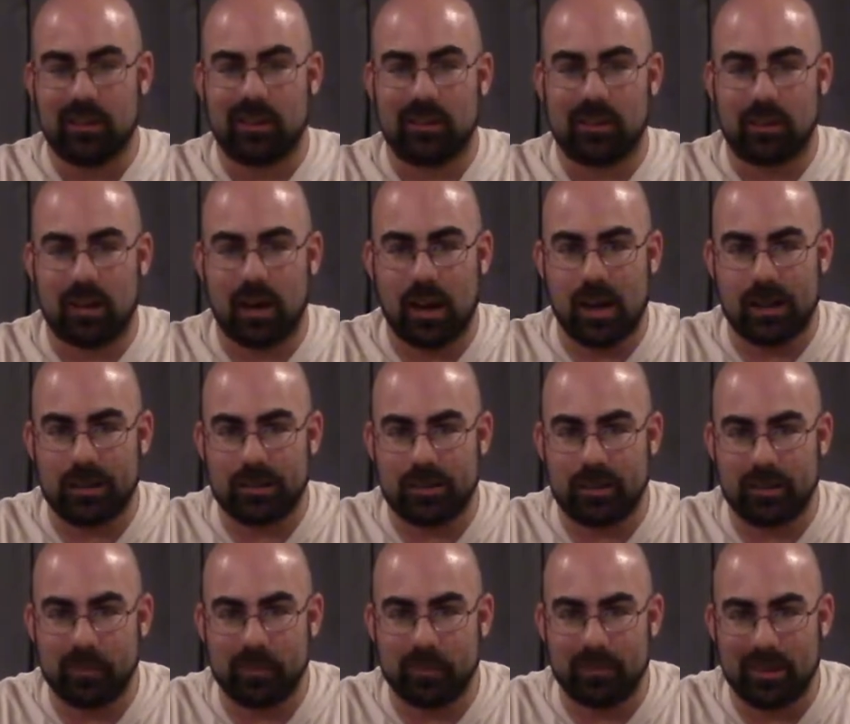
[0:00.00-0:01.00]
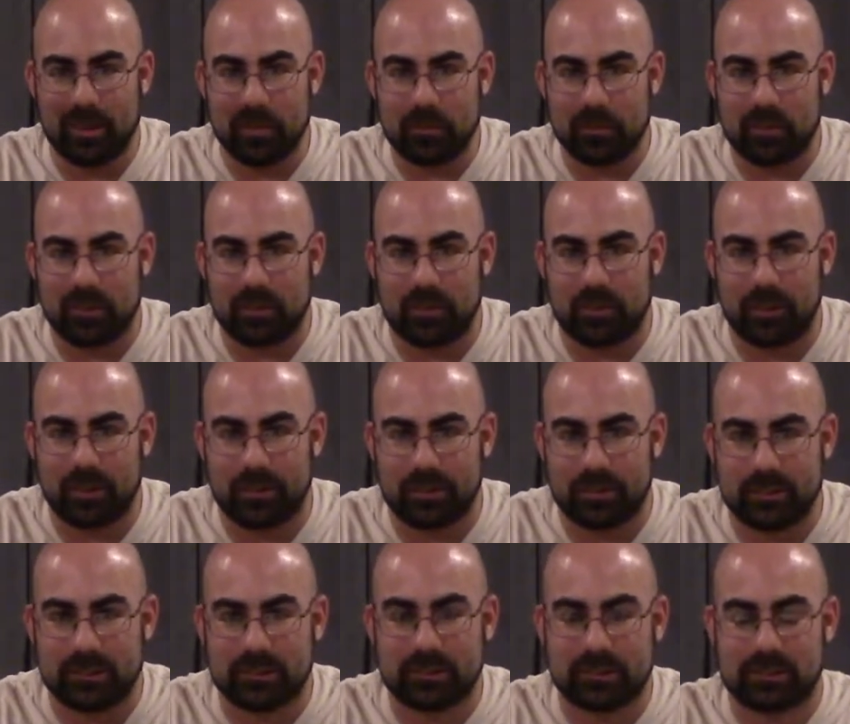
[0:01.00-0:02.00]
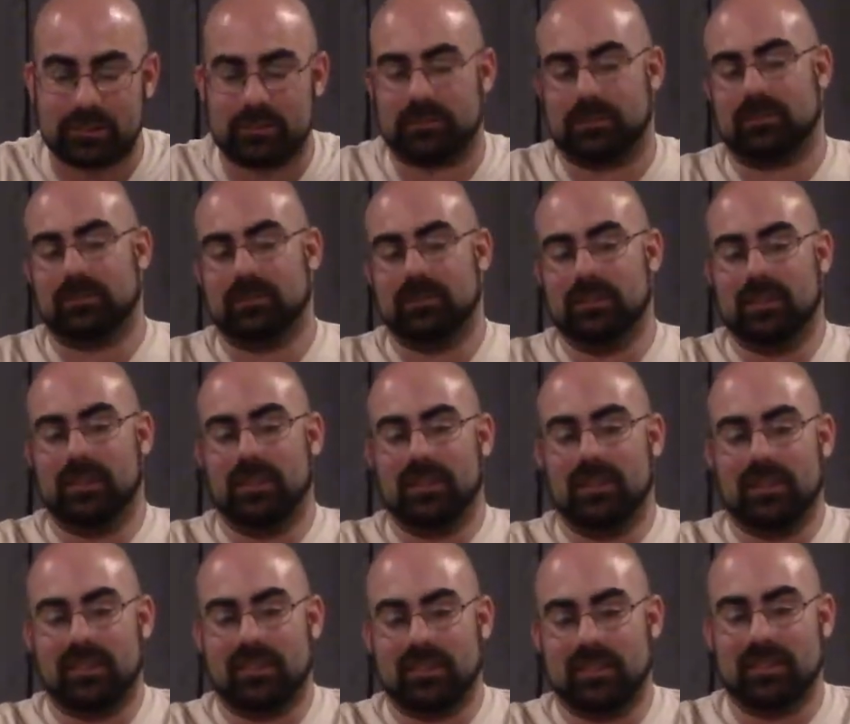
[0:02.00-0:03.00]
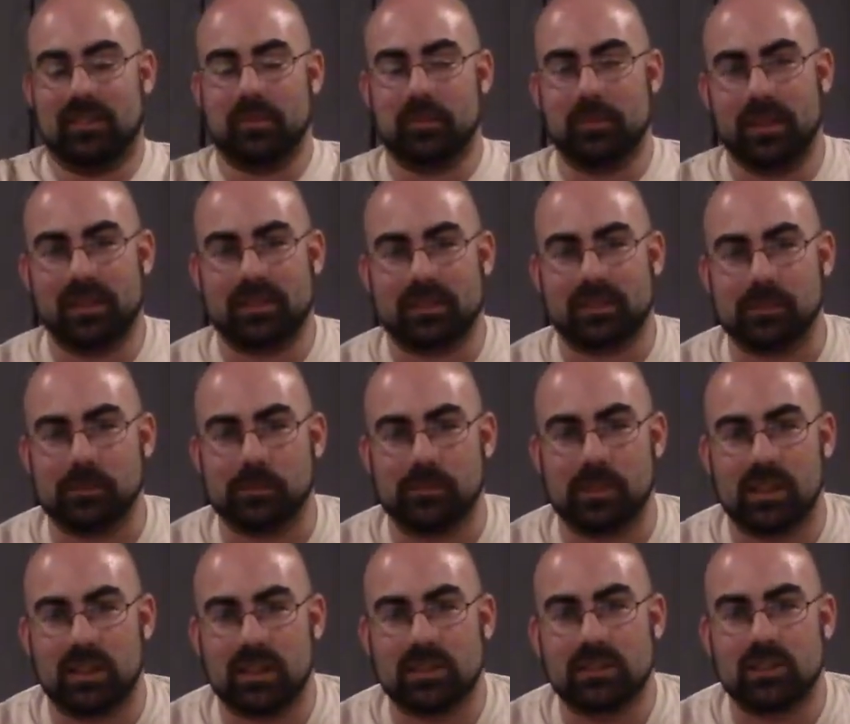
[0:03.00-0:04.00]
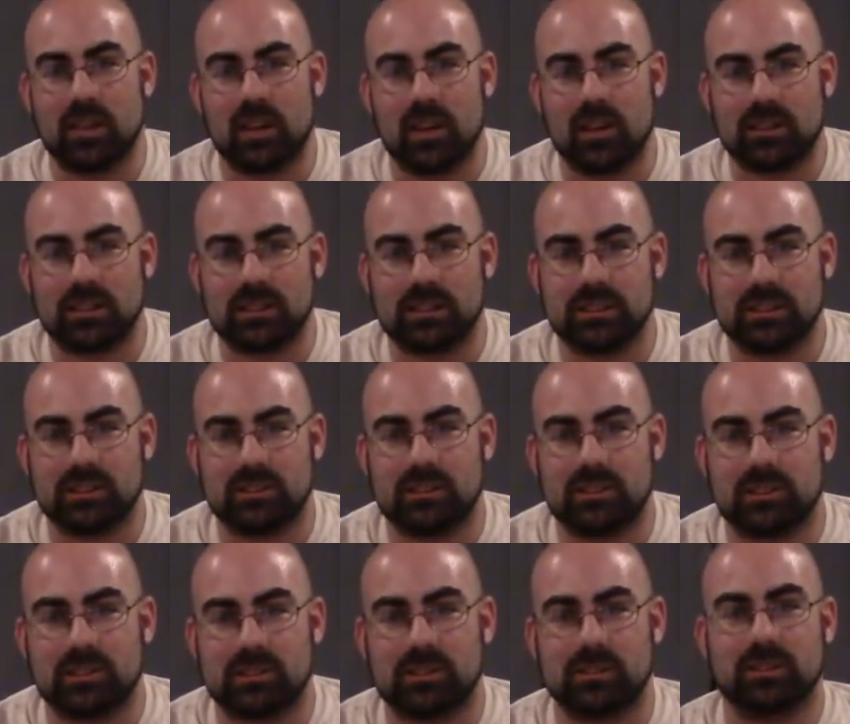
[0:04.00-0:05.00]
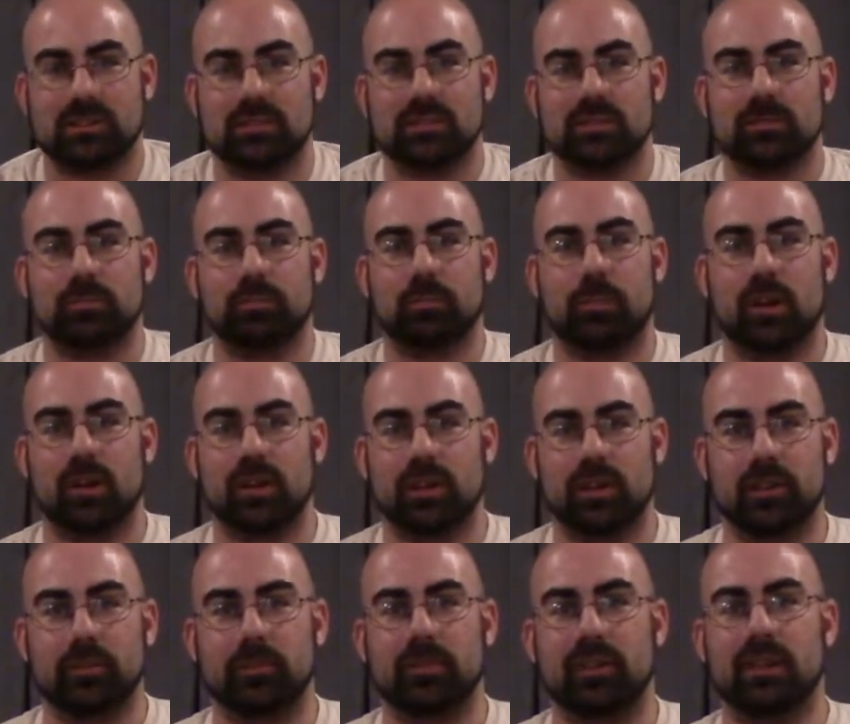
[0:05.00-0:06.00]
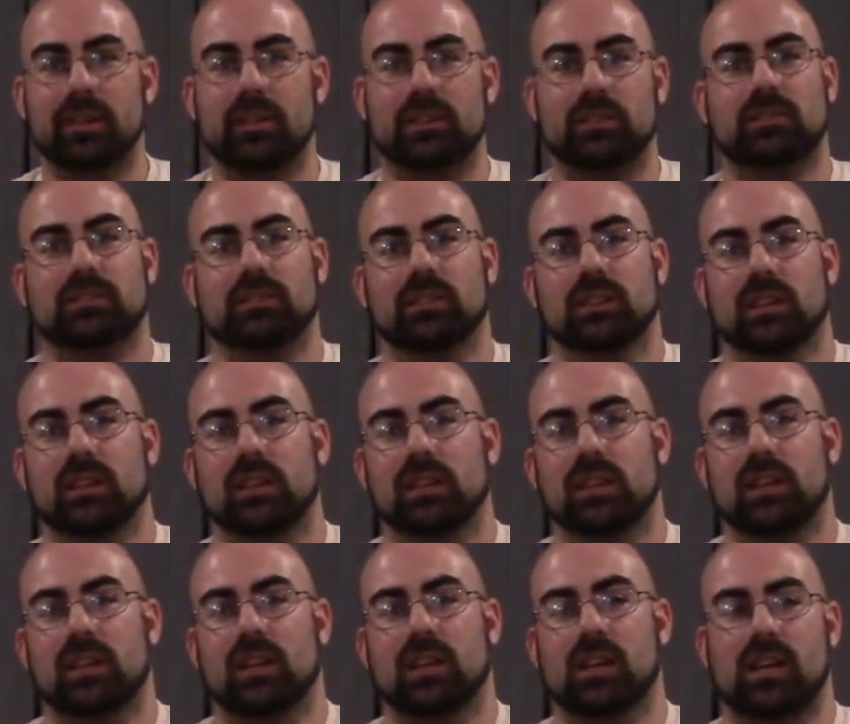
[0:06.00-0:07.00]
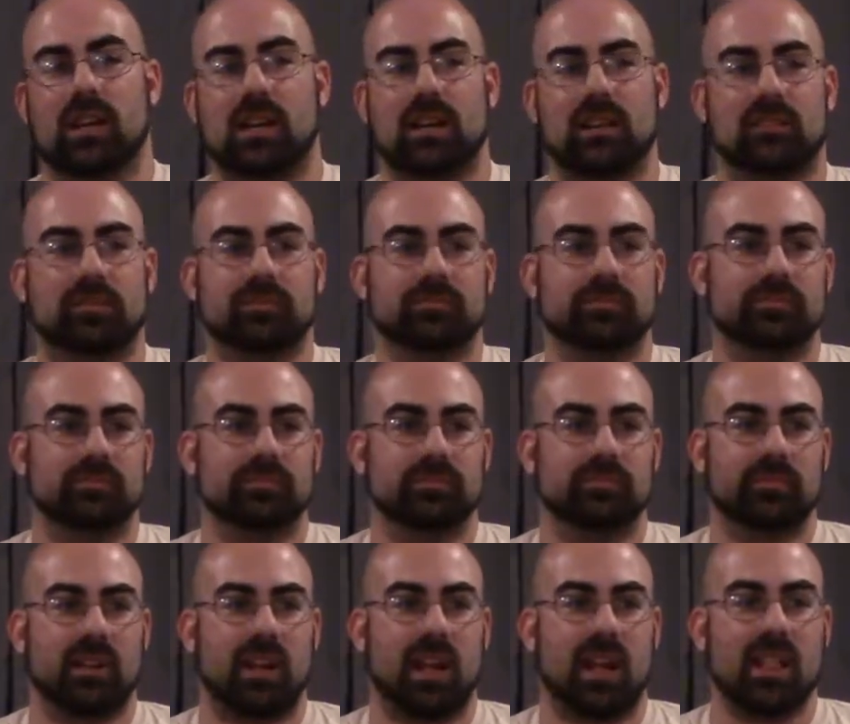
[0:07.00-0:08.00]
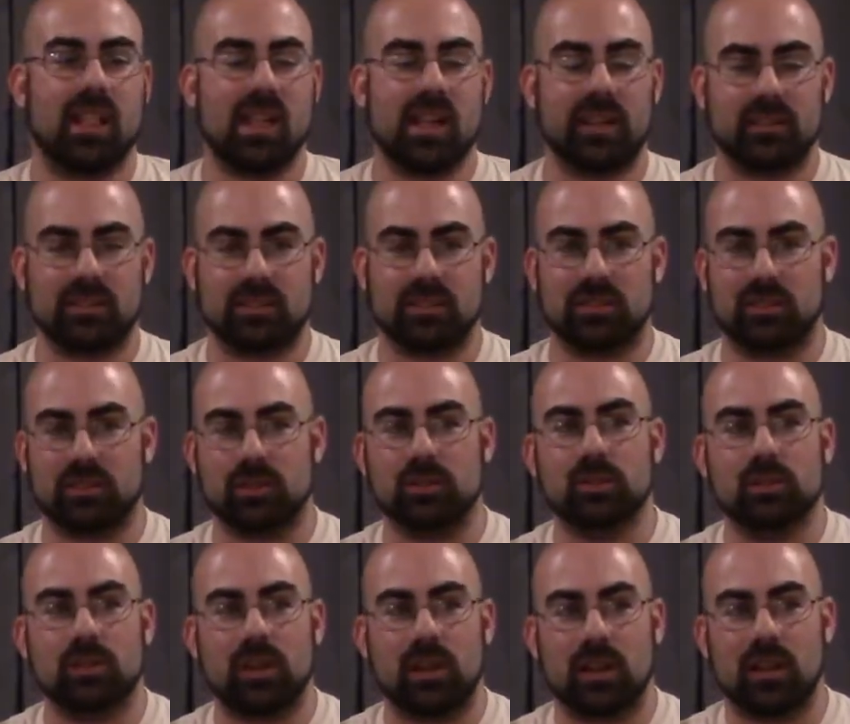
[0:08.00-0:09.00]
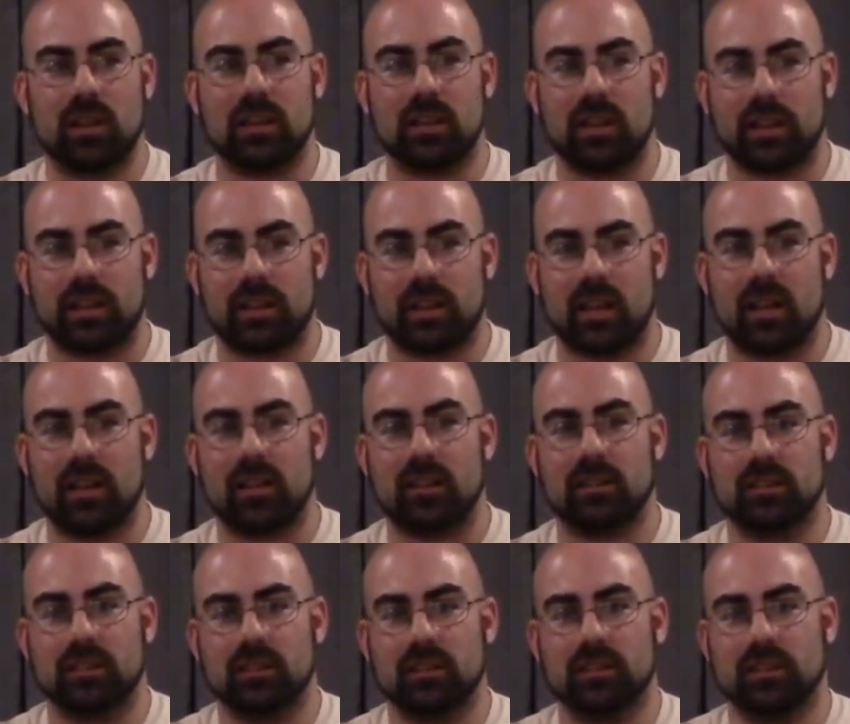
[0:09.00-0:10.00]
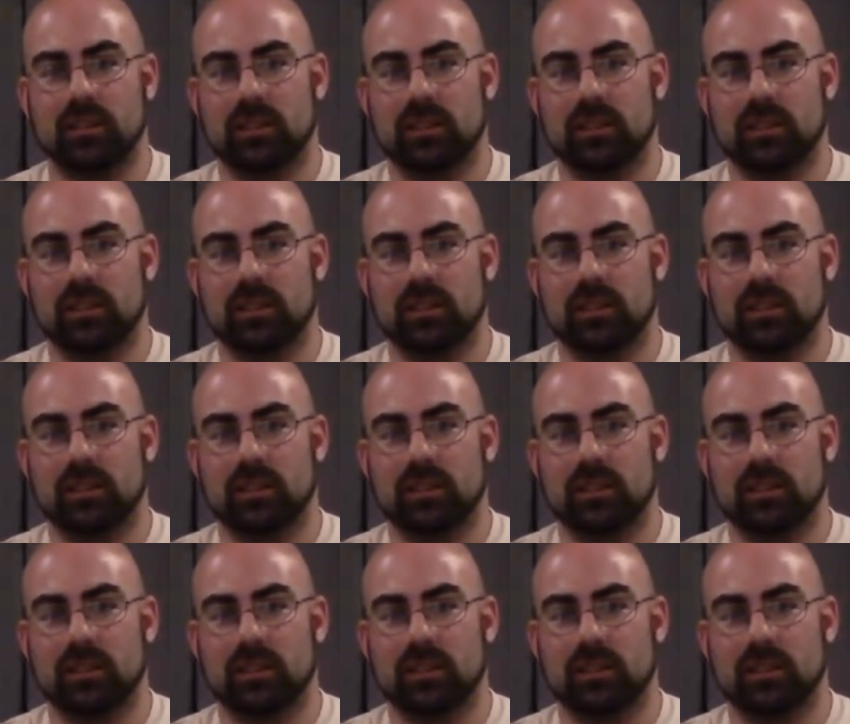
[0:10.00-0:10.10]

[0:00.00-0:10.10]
grind up them critters. We're going to make some sausage, burger meat. I like to do like kind of